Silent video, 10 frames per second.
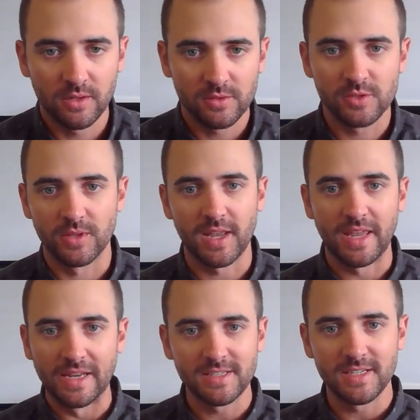So that
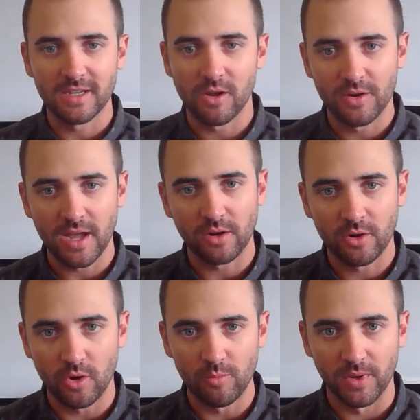$1,800
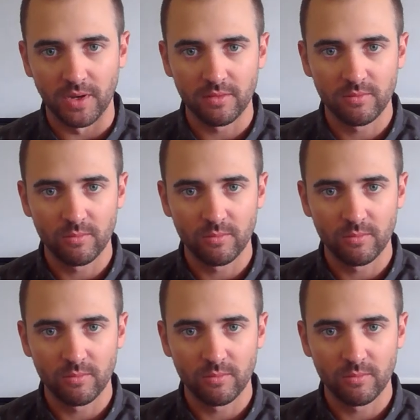copay,